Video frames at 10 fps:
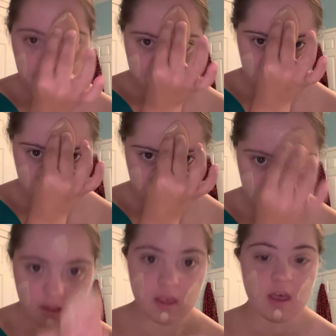
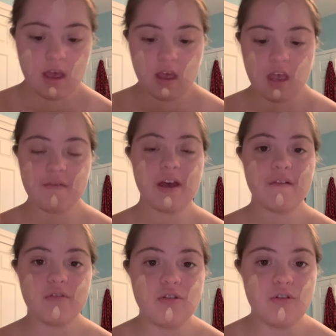placements. If I
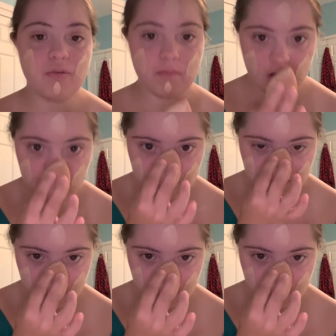have too much,